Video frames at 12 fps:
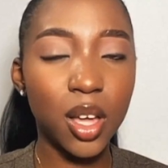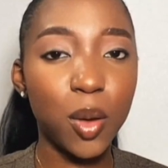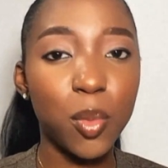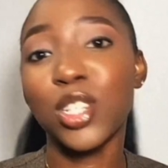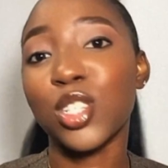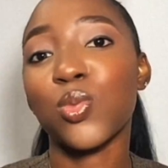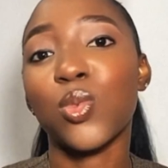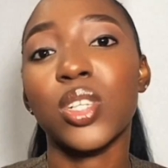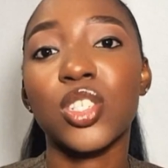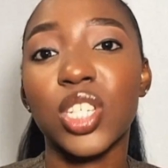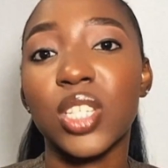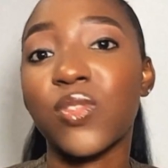But I just want to
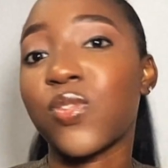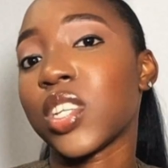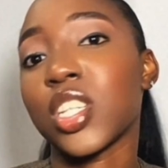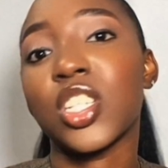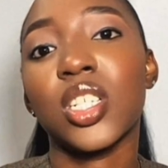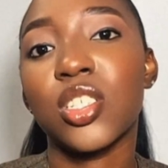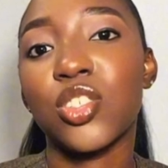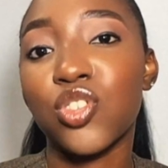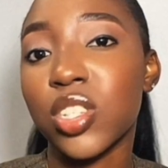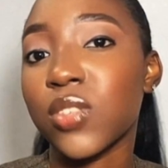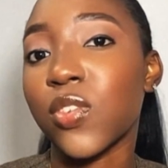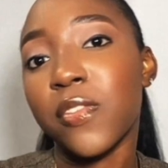just finish it
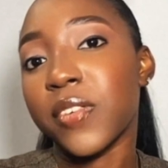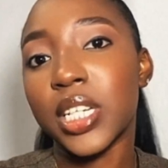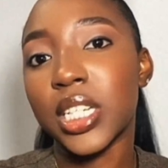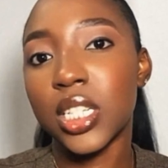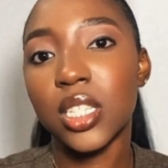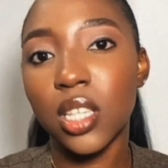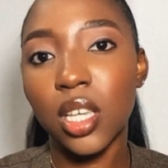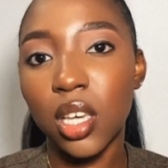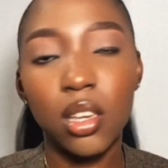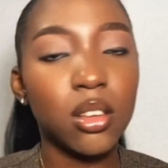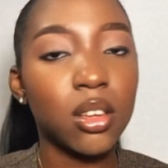just for finishing sake.